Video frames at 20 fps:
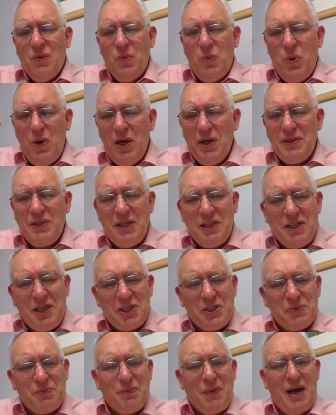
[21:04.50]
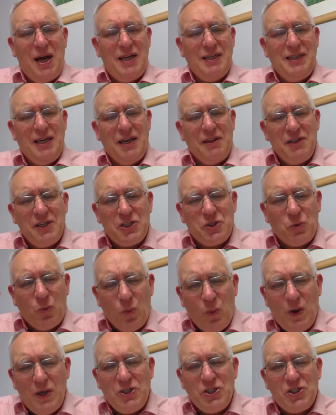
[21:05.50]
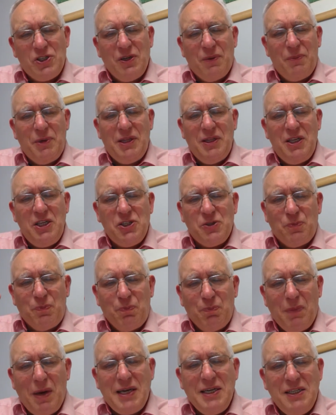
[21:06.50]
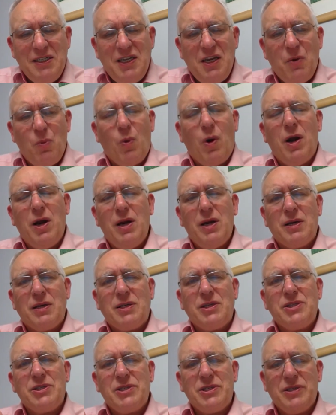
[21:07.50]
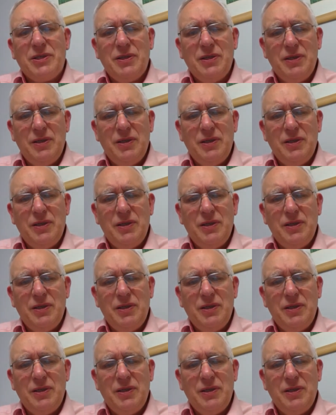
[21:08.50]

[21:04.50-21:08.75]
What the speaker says: where did this man get this wisdom and these mighty works?